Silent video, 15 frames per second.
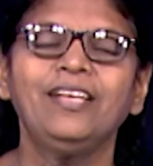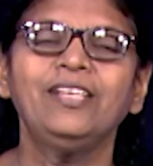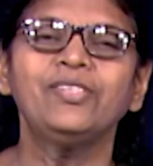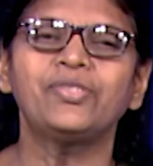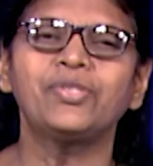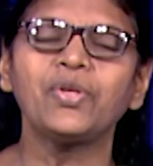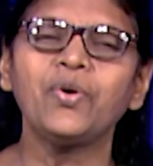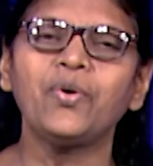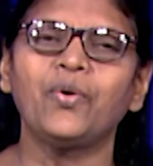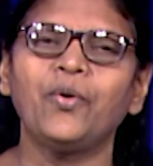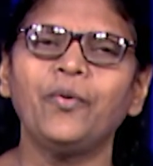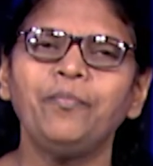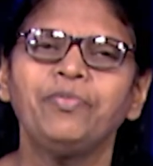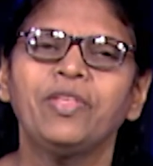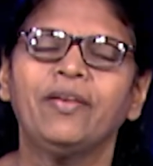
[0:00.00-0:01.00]

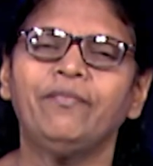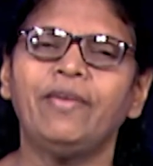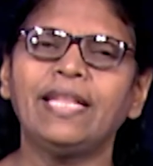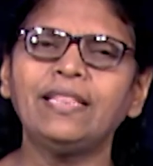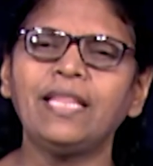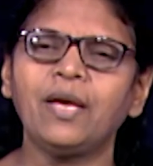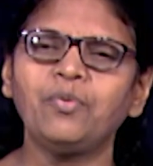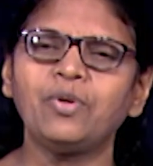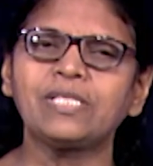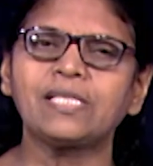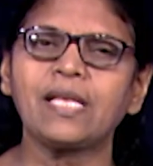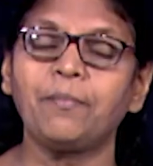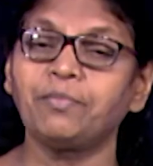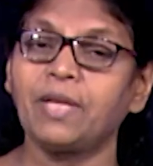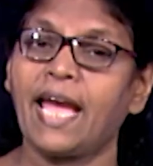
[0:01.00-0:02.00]
So when there was
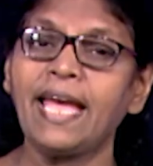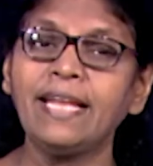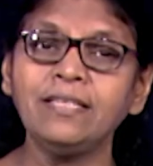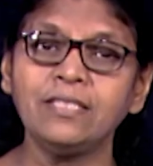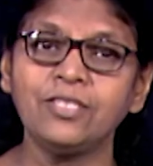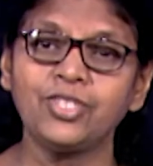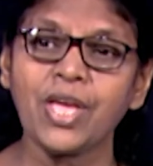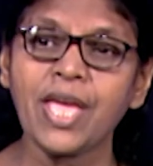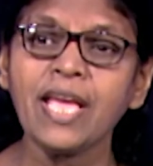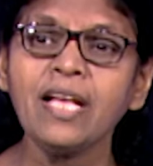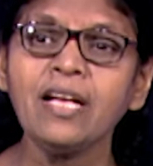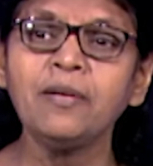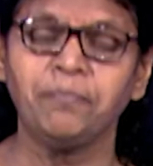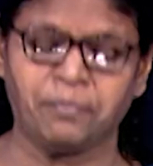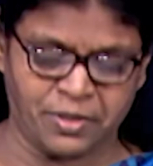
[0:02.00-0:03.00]
some, and
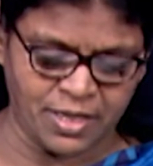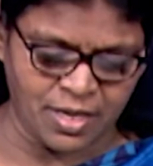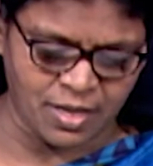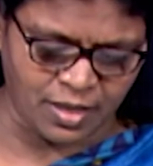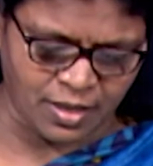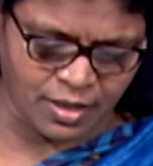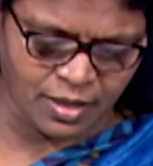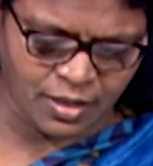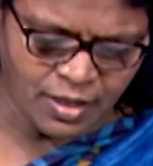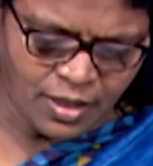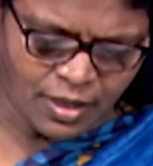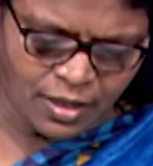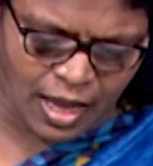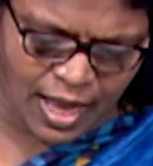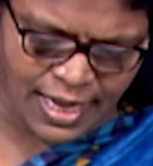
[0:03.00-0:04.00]
Jacob here
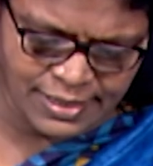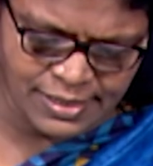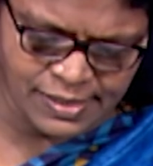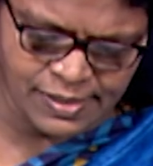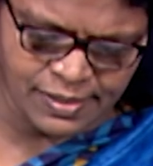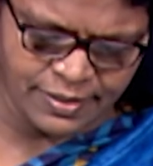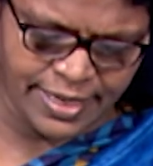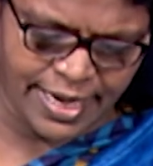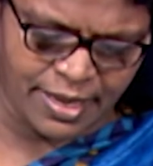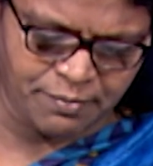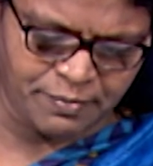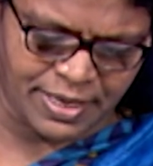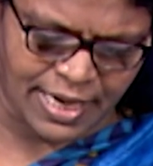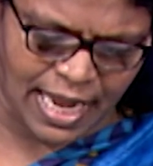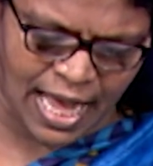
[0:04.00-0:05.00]
answered
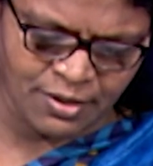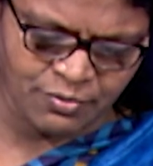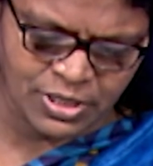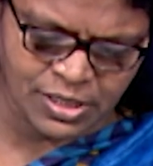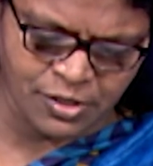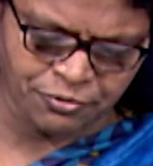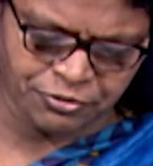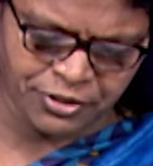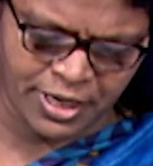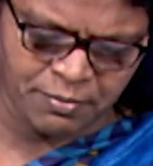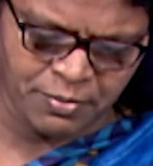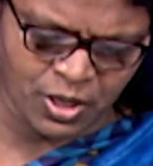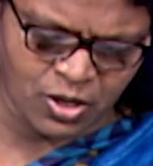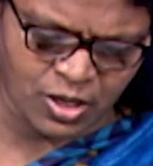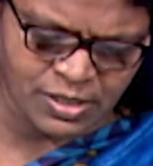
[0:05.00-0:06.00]
Laban, I was afraid
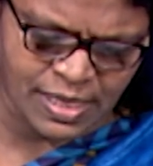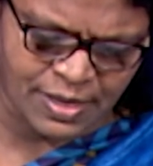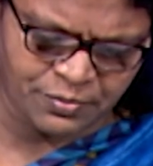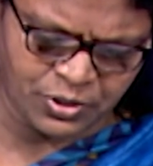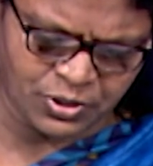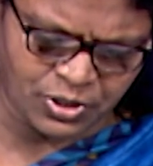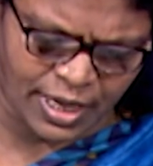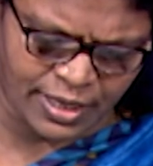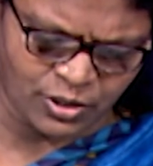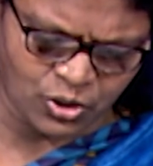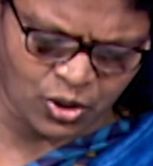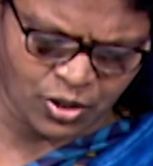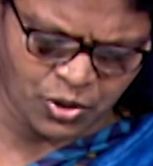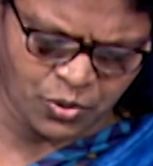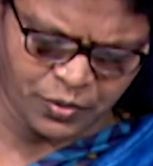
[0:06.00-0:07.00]
because I, would, I
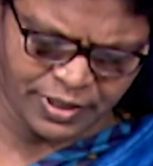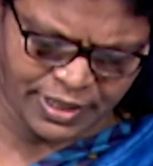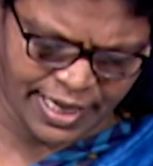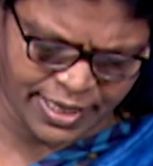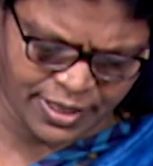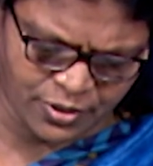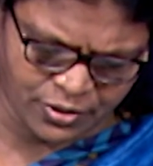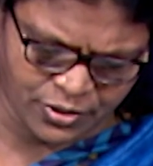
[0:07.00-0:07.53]
thought you would take your